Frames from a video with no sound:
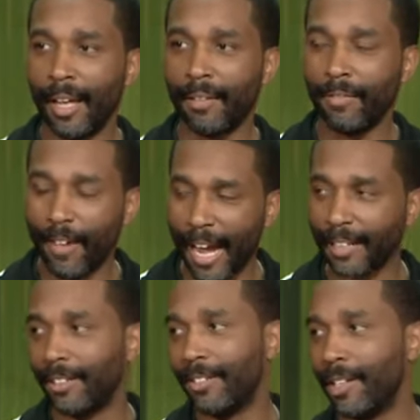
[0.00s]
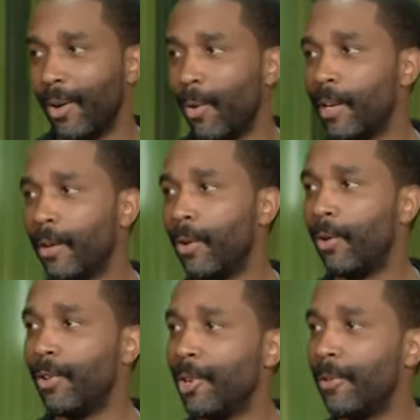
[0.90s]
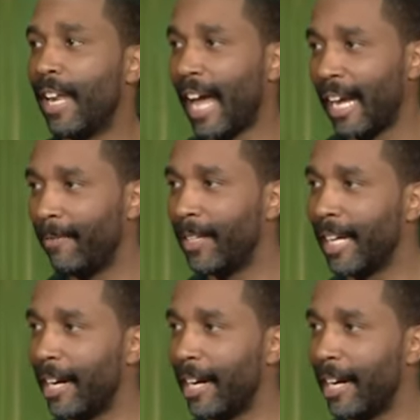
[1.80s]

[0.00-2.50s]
In fact, it's the oil on your life that